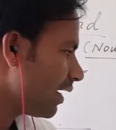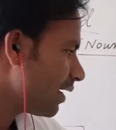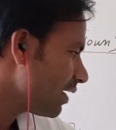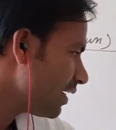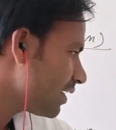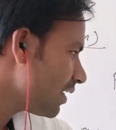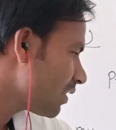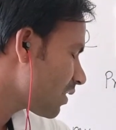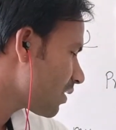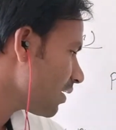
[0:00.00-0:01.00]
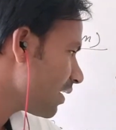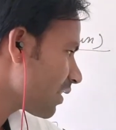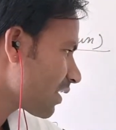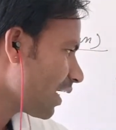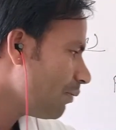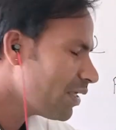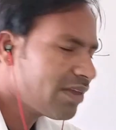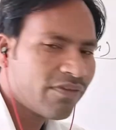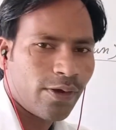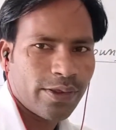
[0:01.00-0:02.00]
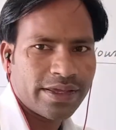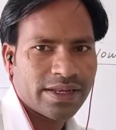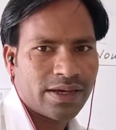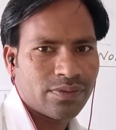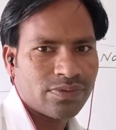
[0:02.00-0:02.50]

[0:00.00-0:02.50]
and it is describing the following